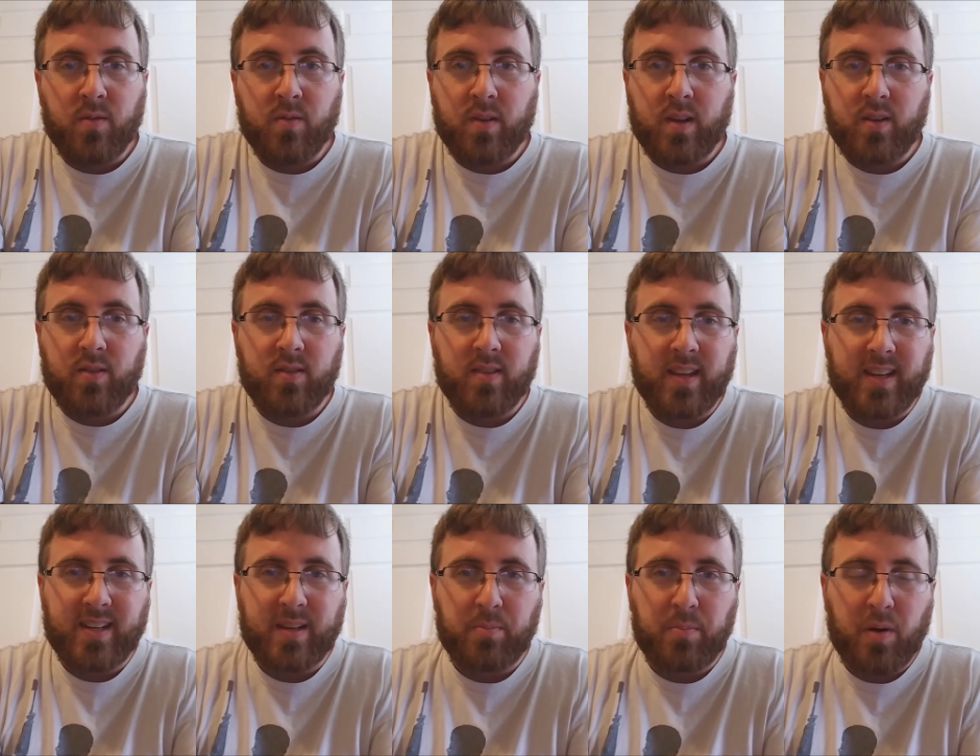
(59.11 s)
When I would
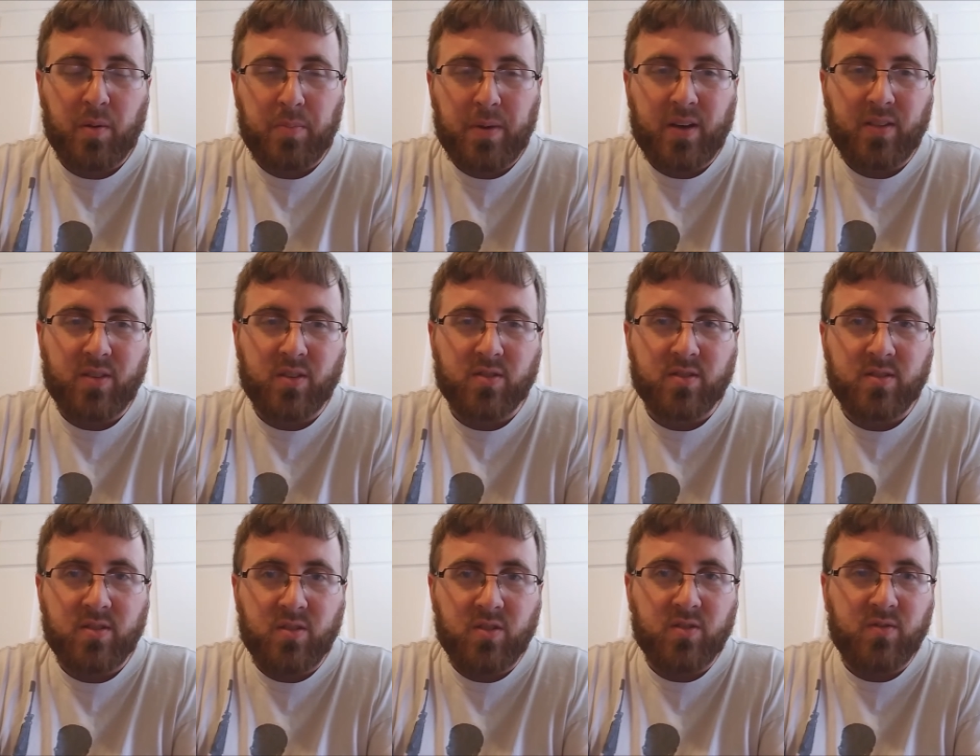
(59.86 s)
like to pump out
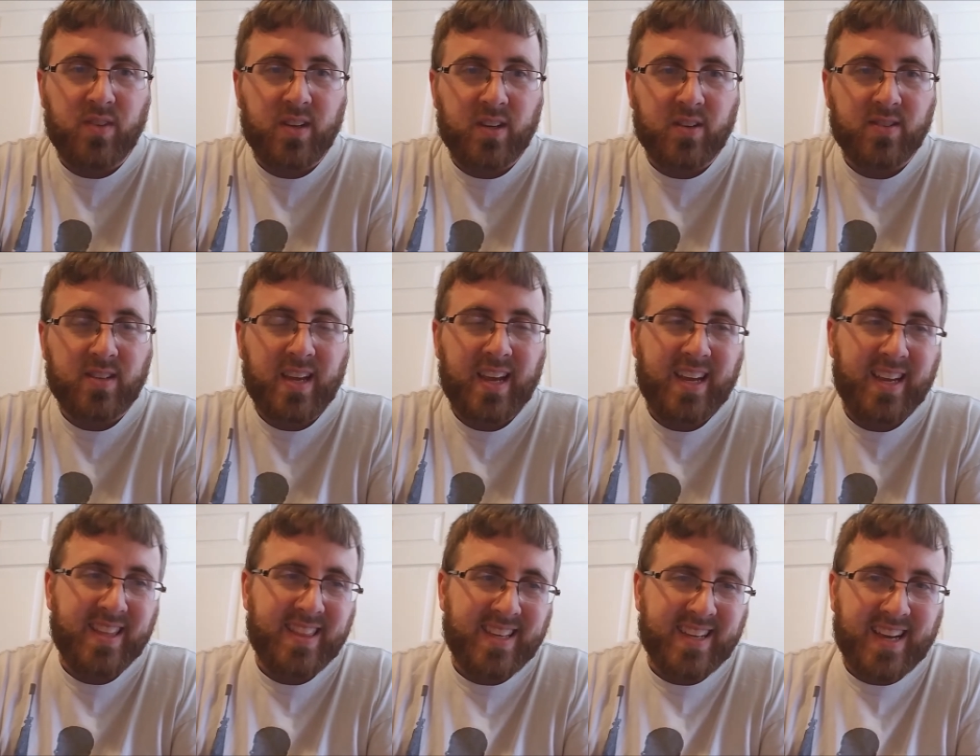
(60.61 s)
those news videos,
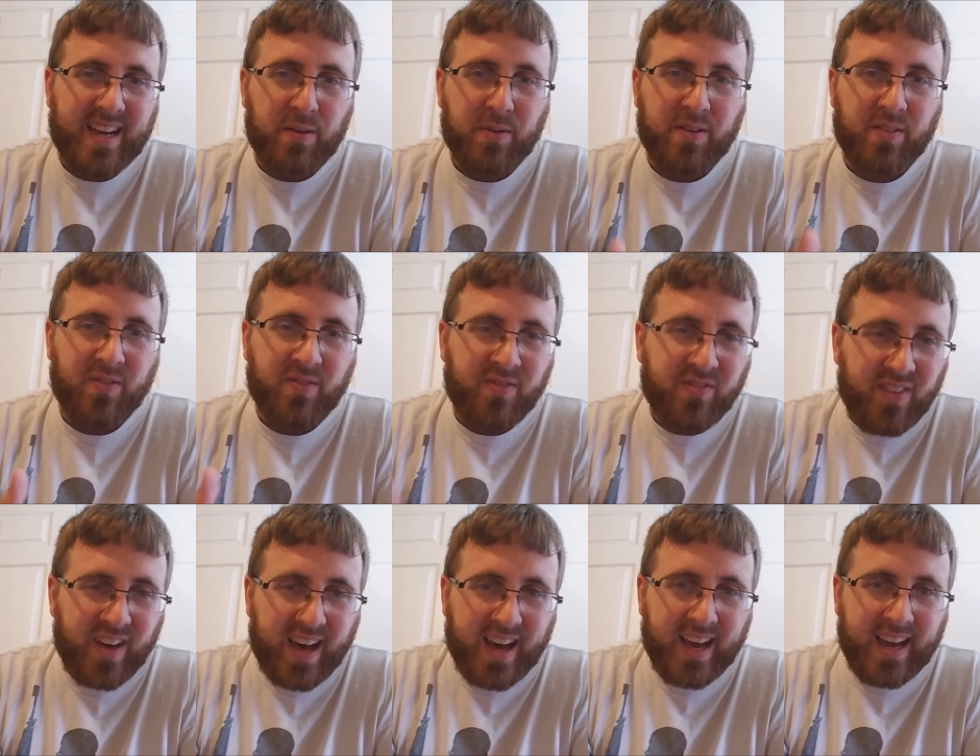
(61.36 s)
anything I would
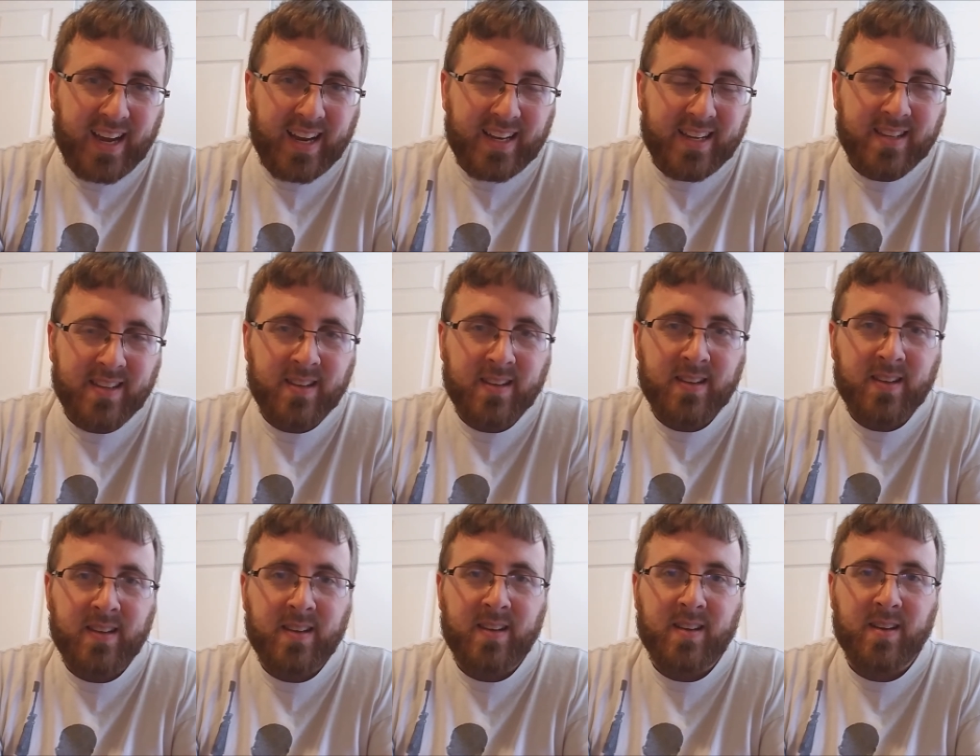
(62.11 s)
find,
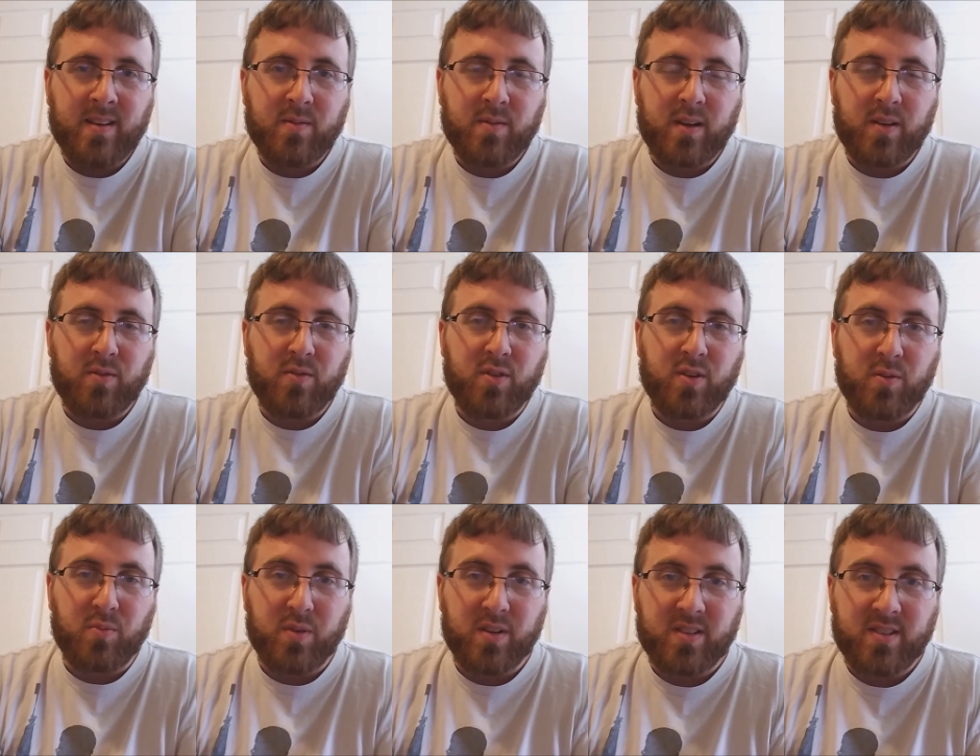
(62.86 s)
when I
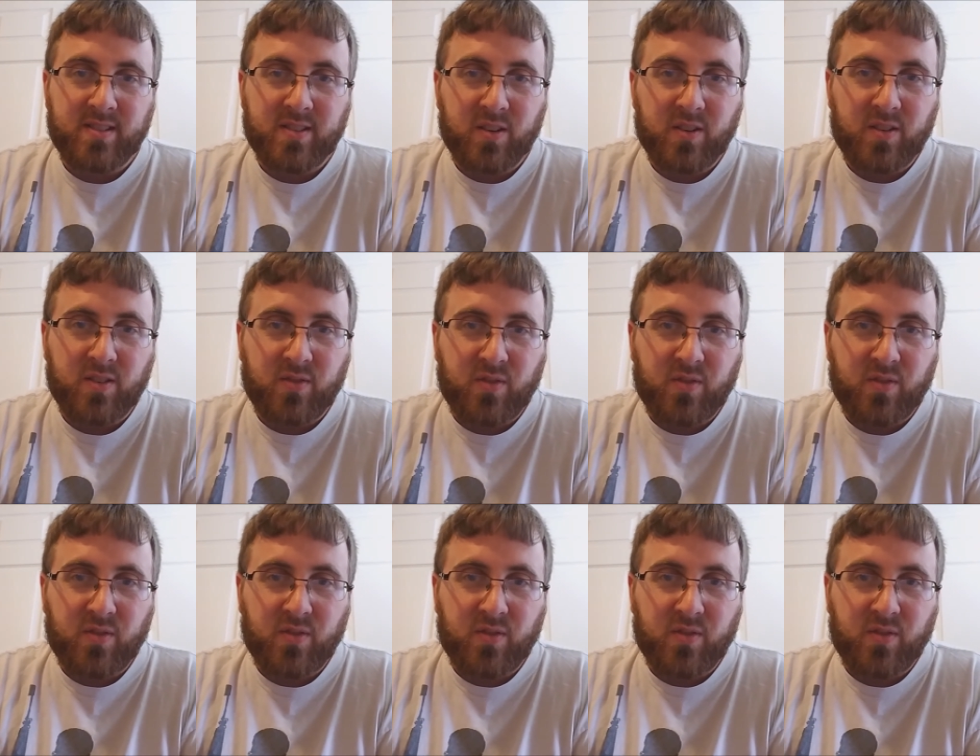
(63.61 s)
really would search